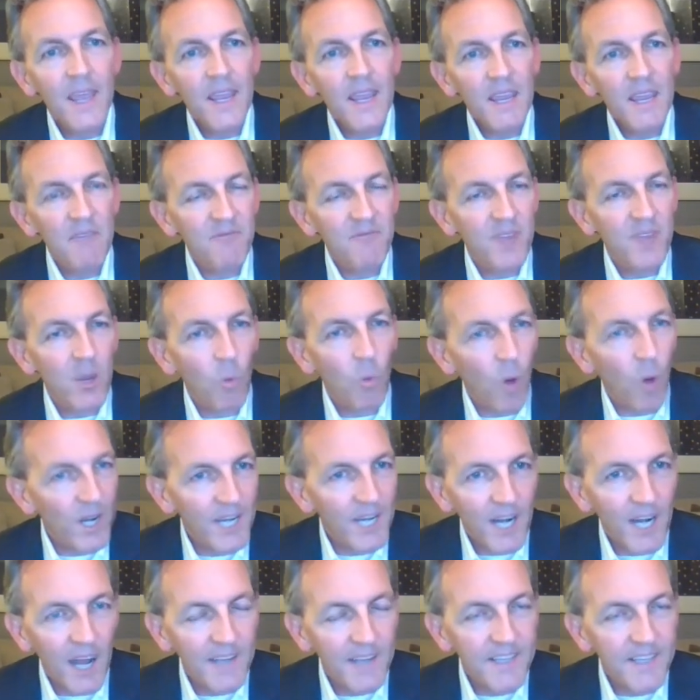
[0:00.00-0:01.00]
If they want
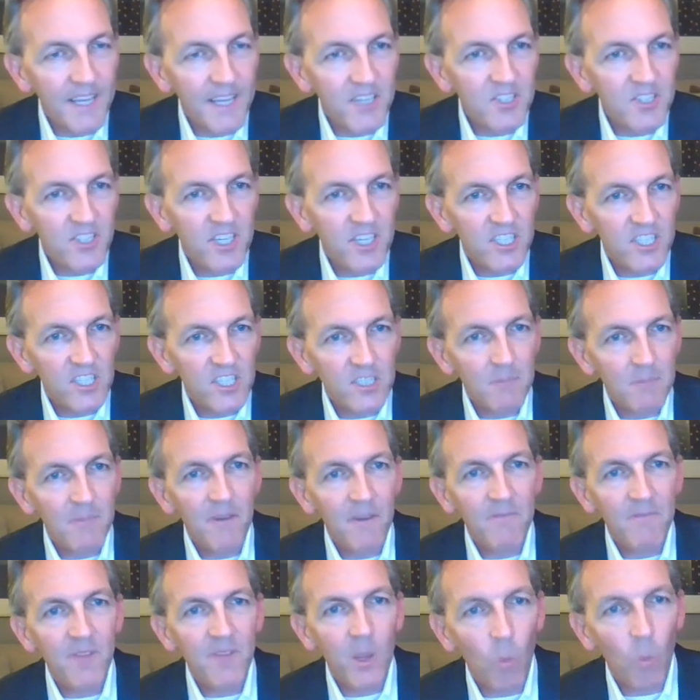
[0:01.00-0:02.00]
an IT system,
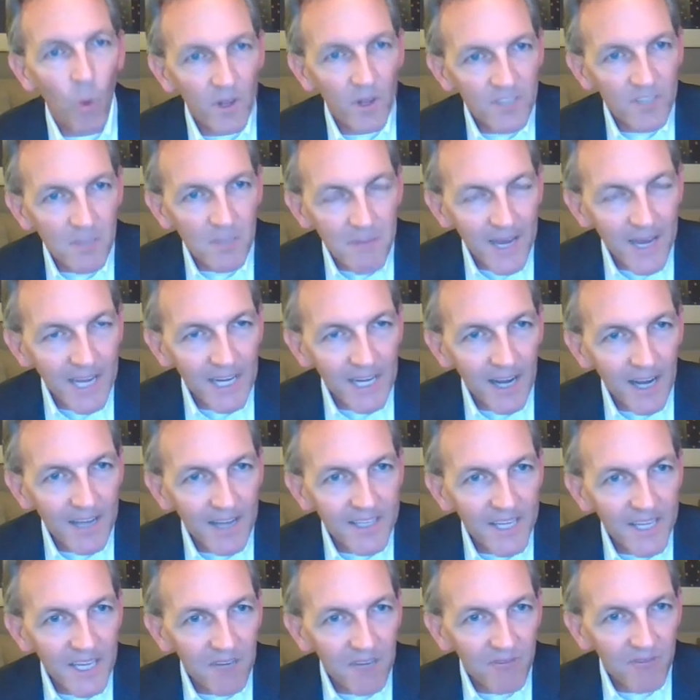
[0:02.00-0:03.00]
if they want to make an
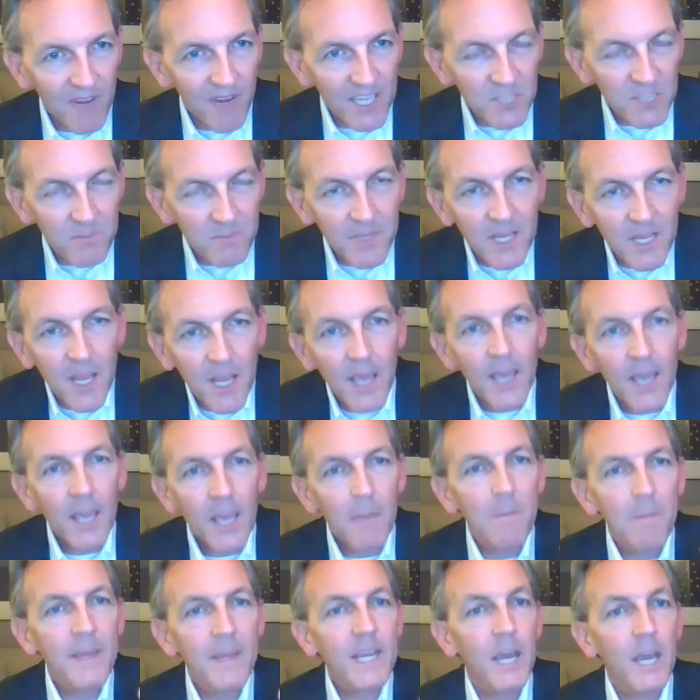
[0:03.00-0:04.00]
IT investment,
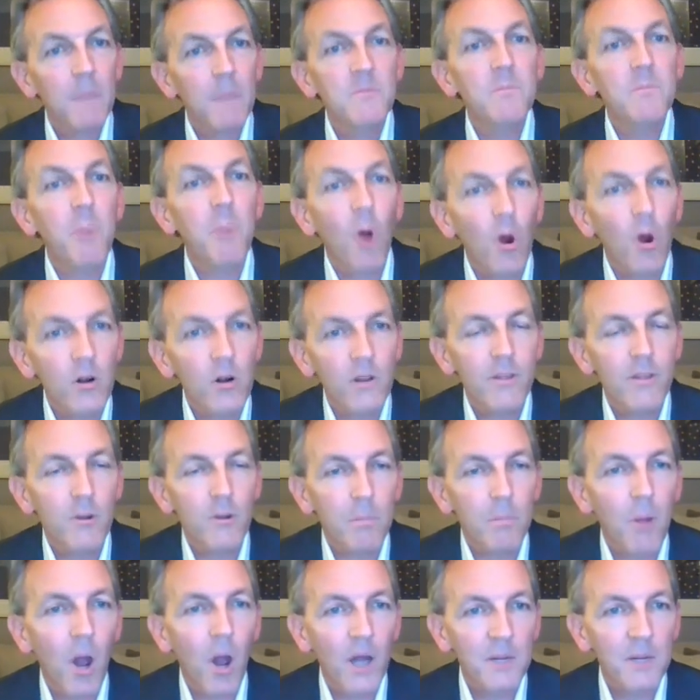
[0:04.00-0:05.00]
it becomes part of their
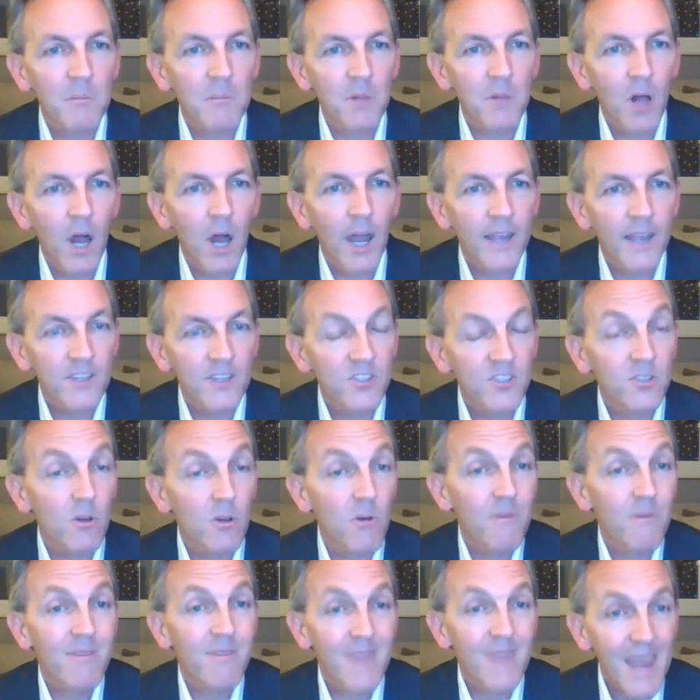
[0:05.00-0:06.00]
bottom line.
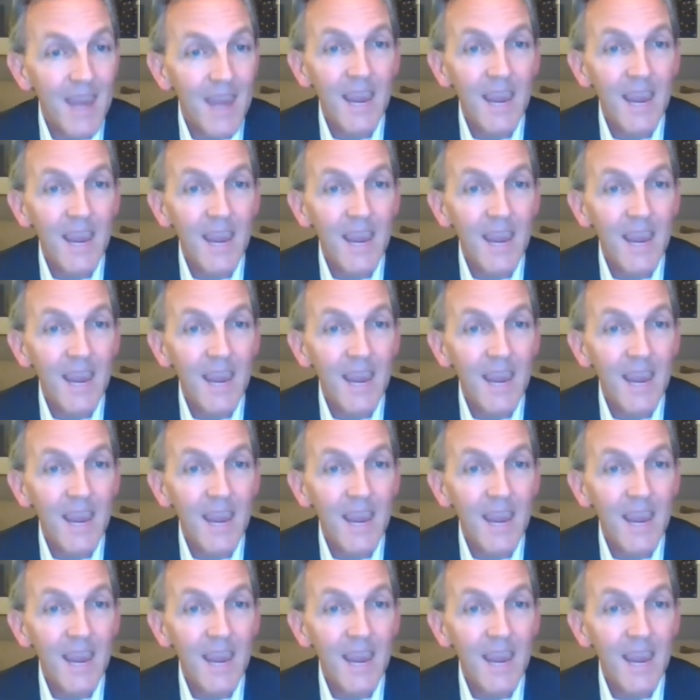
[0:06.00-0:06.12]
So they